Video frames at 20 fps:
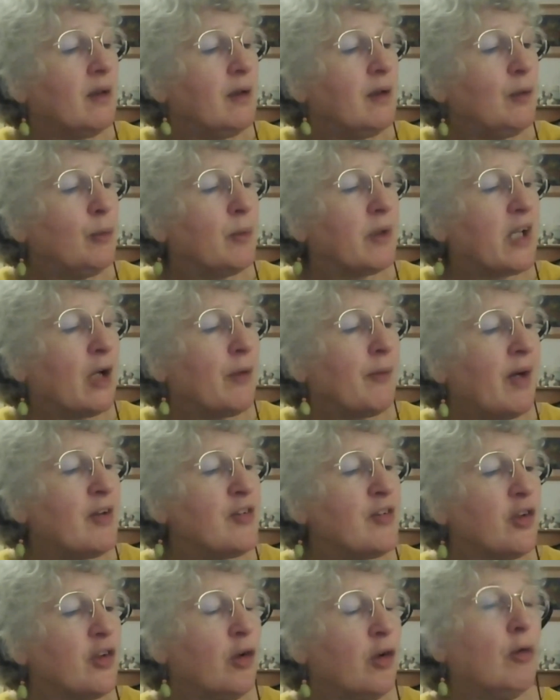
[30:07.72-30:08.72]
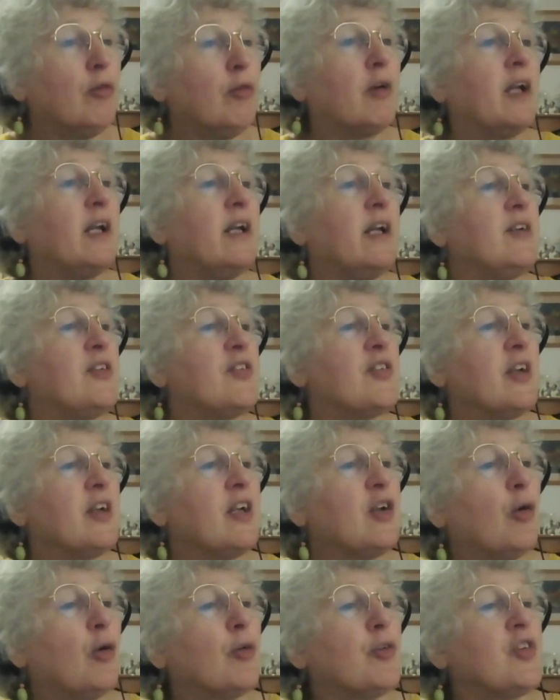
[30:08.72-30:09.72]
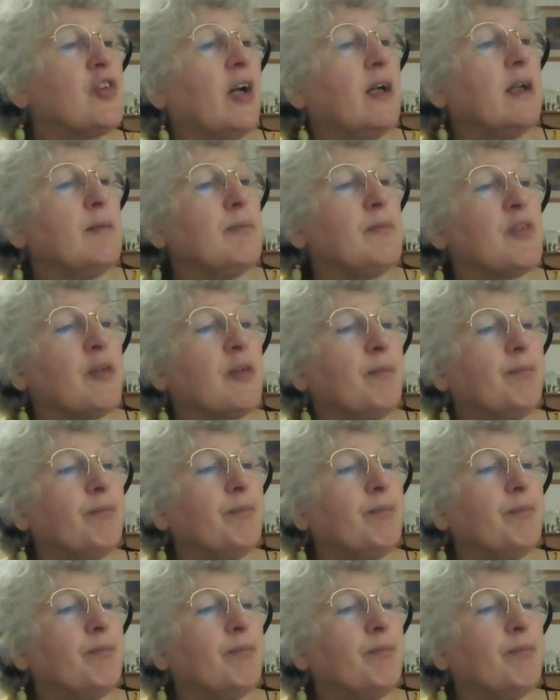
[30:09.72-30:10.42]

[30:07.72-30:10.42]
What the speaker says: We go out in all raids and in all times.